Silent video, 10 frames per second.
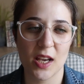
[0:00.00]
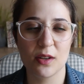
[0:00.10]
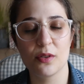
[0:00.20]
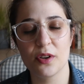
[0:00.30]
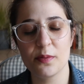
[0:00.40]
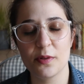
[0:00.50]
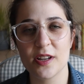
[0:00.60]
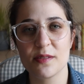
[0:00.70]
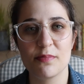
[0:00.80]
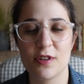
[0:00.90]
and although
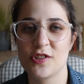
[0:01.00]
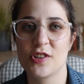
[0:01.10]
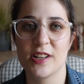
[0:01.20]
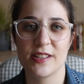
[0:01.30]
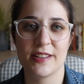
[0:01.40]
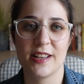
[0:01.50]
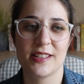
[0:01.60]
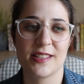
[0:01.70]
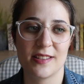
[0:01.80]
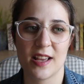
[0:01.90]
Pride and Prejudice
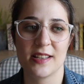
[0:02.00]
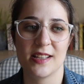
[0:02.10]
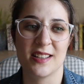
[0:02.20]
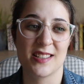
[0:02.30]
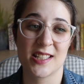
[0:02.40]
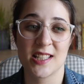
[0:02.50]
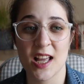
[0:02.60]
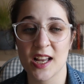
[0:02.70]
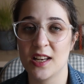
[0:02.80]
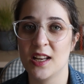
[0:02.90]
is set in a
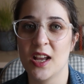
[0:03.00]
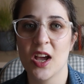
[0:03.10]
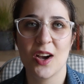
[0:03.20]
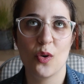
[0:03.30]
slightly